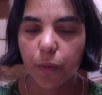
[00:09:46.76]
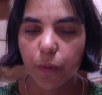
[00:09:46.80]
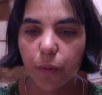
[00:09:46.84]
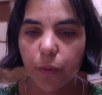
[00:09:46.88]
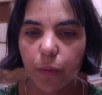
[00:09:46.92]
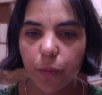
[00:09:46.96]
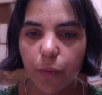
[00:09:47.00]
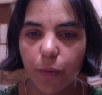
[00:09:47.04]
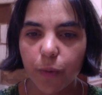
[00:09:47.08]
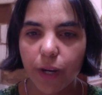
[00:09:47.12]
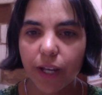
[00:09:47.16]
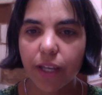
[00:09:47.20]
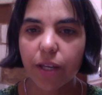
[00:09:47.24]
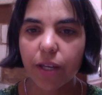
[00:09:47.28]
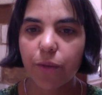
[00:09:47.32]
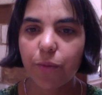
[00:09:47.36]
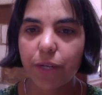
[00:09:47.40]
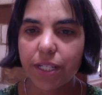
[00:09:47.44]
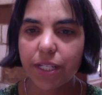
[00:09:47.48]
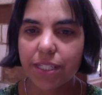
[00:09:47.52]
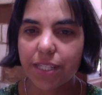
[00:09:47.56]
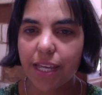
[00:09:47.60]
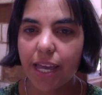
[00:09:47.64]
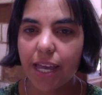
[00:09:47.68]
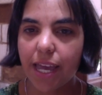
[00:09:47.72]
what can we
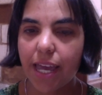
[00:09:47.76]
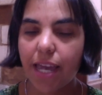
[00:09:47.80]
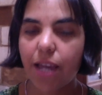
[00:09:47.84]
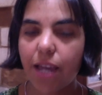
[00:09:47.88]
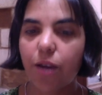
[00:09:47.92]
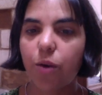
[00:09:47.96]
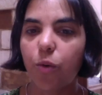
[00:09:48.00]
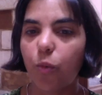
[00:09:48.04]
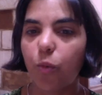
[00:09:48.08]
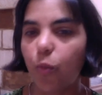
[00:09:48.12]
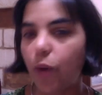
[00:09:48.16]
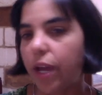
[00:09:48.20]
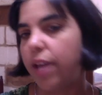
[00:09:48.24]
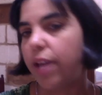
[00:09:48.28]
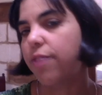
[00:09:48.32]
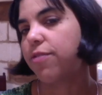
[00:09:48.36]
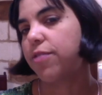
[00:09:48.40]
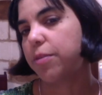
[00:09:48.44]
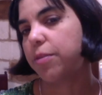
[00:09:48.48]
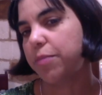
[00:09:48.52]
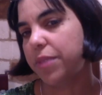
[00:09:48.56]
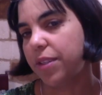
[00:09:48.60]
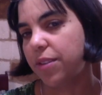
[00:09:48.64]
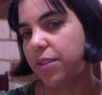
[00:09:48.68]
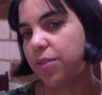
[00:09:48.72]
take away
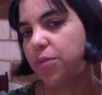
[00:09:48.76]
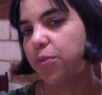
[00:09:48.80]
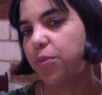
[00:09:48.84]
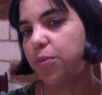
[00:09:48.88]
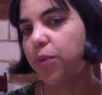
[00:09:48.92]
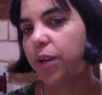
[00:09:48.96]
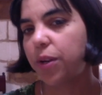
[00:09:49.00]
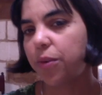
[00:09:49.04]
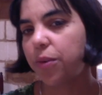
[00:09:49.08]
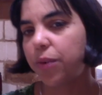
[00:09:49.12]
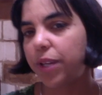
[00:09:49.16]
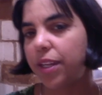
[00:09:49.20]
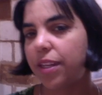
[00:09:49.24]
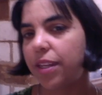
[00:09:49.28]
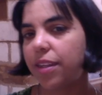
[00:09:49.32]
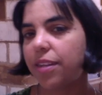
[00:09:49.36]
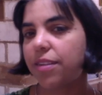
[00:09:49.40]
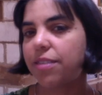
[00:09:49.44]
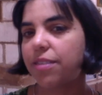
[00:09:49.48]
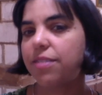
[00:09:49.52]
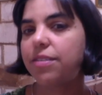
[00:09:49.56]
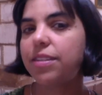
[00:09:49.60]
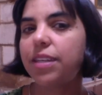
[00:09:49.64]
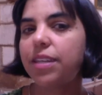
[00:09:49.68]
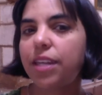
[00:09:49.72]
from this? What do we
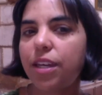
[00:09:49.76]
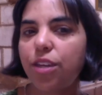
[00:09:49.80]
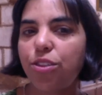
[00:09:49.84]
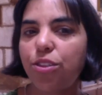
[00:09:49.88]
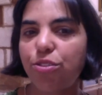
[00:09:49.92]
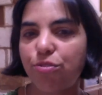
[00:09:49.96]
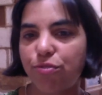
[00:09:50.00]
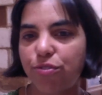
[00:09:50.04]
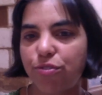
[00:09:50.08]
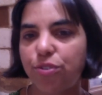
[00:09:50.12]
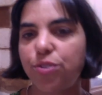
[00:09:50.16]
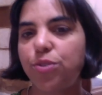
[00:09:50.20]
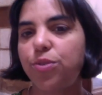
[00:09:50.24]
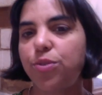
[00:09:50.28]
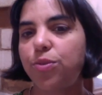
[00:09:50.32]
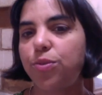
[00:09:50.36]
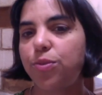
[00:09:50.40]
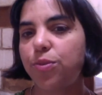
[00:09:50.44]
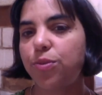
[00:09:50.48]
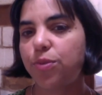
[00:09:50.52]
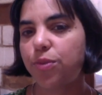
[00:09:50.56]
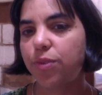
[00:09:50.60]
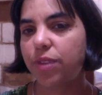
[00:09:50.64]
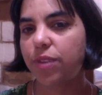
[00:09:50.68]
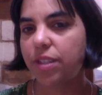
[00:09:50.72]
see through
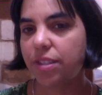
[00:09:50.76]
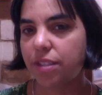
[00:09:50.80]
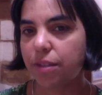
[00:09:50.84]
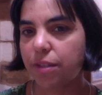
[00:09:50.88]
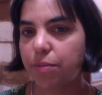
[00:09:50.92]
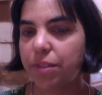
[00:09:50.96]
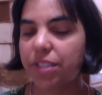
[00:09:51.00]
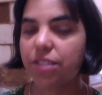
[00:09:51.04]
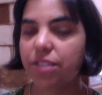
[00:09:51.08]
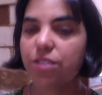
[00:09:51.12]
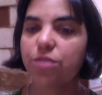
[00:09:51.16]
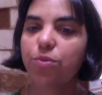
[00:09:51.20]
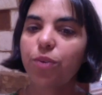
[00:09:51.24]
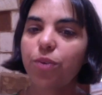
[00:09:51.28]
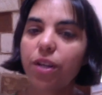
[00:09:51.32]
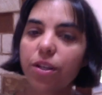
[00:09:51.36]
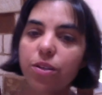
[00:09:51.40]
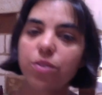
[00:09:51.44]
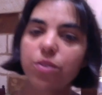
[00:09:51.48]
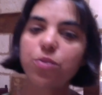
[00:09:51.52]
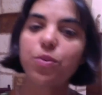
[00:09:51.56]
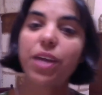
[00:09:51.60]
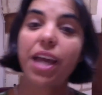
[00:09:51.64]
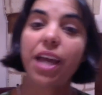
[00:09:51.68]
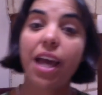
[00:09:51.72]
these images? One is
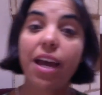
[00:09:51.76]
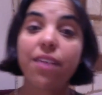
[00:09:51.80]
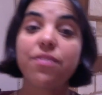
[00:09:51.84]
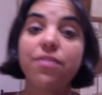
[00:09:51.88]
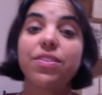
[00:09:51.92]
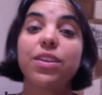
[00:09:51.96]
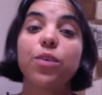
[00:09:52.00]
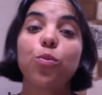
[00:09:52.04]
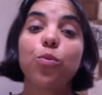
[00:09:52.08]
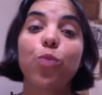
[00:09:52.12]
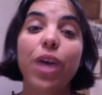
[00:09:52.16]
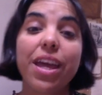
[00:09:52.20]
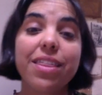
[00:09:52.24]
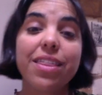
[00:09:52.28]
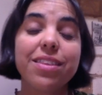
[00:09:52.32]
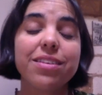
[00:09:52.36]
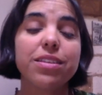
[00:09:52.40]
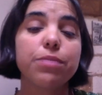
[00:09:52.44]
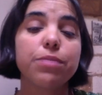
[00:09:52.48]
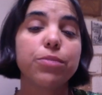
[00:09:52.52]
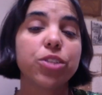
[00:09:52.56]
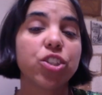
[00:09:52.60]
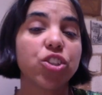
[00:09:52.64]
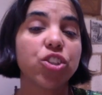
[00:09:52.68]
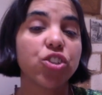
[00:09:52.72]
we have the way these
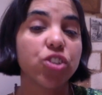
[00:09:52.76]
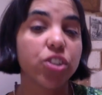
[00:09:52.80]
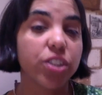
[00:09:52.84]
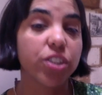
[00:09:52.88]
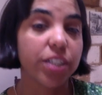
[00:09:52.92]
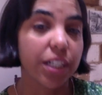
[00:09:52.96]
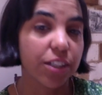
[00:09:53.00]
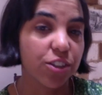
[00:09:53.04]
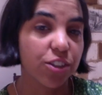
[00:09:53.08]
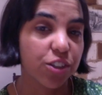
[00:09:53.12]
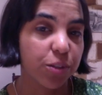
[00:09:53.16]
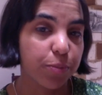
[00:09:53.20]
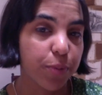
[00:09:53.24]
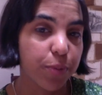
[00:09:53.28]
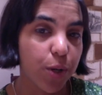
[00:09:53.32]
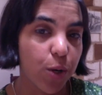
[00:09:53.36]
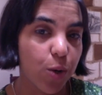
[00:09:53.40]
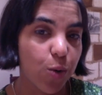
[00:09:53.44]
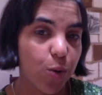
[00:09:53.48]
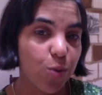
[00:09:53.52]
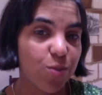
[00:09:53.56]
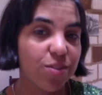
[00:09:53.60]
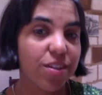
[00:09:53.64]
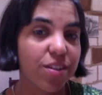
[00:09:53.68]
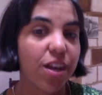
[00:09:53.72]
images are
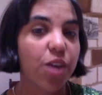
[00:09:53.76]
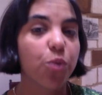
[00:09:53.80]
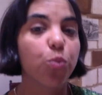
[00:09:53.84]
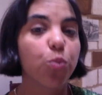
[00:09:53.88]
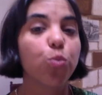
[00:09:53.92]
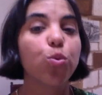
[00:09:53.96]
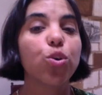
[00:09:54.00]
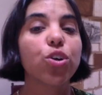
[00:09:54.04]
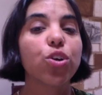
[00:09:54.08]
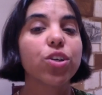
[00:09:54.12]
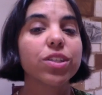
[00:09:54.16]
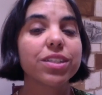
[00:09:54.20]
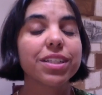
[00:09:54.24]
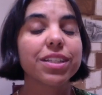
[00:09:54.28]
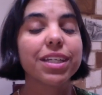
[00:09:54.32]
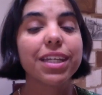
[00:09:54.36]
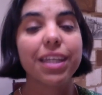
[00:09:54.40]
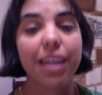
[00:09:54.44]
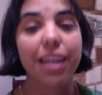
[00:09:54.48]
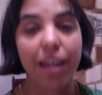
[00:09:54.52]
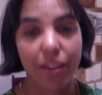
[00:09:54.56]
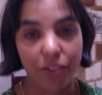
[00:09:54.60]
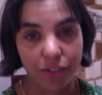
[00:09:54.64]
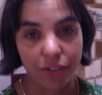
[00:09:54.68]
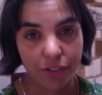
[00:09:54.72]
juxtaposed and work
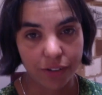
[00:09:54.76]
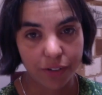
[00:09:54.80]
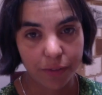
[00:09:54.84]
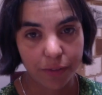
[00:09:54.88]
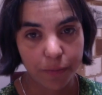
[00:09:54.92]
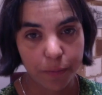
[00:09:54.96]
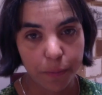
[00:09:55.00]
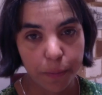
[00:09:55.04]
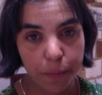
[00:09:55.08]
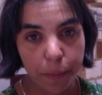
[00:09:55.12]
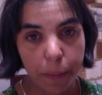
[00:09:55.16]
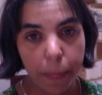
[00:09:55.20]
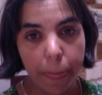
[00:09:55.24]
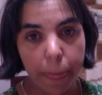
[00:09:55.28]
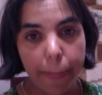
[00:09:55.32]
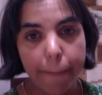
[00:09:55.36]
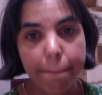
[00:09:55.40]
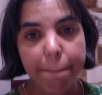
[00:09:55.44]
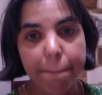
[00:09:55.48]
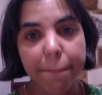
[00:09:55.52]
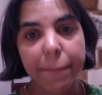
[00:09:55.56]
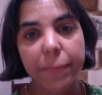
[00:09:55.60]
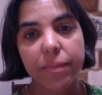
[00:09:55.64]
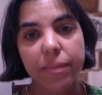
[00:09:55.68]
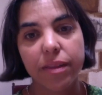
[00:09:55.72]
together.
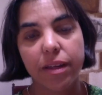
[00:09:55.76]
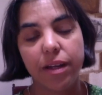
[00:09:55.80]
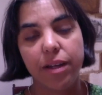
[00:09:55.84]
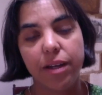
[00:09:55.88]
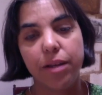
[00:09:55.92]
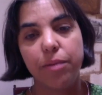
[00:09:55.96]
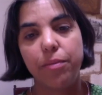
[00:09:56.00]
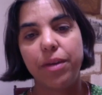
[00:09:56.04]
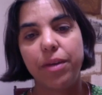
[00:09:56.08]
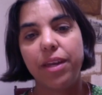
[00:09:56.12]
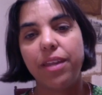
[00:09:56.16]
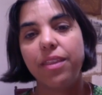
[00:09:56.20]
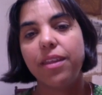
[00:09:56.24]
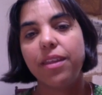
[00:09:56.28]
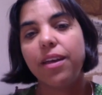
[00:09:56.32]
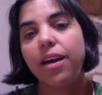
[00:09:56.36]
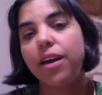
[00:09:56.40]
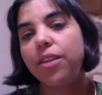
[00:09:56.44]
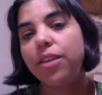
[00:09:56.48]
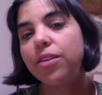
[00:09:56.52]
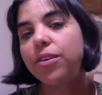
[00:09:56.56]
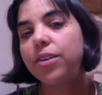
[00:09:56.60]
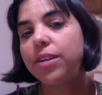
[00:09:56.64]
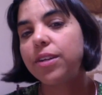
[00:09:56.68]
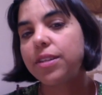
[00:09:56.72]
And the
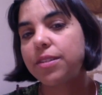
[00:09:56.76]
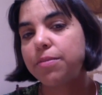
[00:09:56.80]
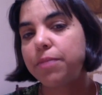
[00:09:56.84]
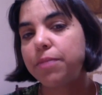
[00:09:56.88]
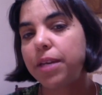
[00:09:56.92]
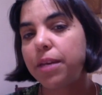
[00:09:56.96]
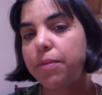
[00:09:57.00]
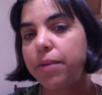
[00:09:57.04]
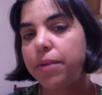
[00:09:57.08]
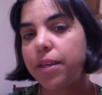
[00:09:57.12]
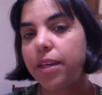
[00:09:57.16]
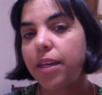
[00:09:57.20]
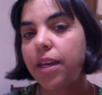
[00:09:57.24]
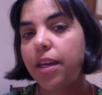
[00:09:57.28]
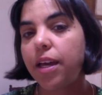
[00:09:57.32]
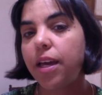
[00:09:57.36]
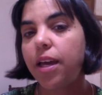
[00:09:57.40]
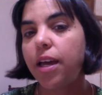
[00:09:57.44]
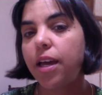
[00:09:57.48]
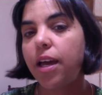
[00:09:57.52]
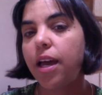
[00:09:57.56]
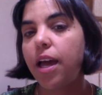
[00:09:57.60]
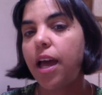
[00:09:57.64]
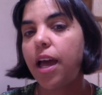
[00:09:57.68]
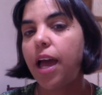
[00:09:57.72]
other is maybe
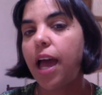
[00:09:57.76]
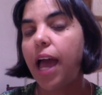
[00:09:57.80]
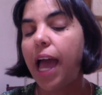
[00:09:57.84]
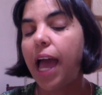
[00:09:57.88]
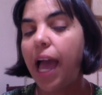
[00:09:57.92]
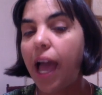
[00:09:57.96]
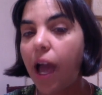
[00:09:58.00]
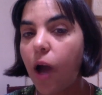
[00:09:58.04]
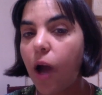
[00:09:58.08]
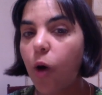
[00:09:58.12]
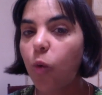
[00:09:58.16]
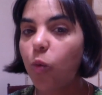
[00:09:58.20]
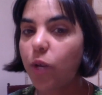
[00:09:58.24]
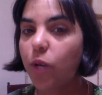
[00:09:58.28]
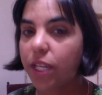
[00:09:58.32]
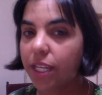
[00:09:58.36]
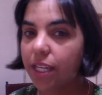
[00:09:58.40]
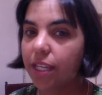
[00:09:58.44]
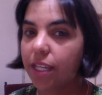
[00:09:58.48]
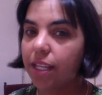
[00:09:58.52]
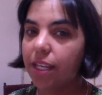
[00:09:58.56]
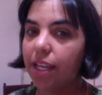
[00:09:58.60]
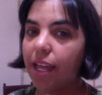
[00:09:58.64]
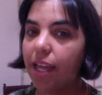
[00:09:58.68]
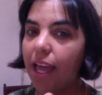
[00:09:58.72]
how we
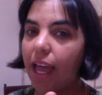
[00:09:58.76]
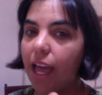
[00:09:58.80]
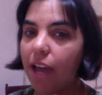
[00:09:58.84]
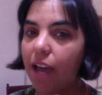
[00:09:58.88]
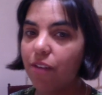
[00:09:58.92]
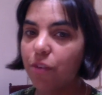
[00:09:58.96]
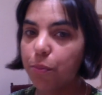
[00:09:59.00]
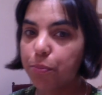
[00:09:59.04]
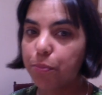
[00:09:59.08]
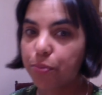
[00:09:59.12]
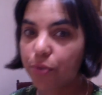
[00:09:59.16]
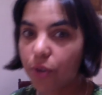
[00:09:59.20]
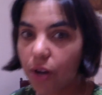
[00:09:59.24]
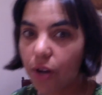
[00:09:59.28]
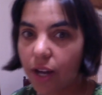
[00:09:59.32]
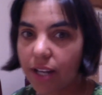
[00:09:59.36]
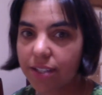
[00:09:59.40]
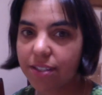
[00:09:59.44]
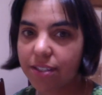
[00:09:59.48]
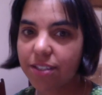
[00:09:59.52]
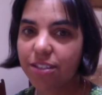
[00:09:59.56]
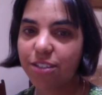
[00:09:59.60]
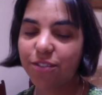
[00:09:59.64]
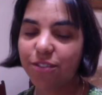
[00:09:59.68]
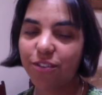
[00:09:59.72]
can have a
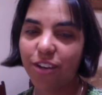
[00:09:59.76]
process of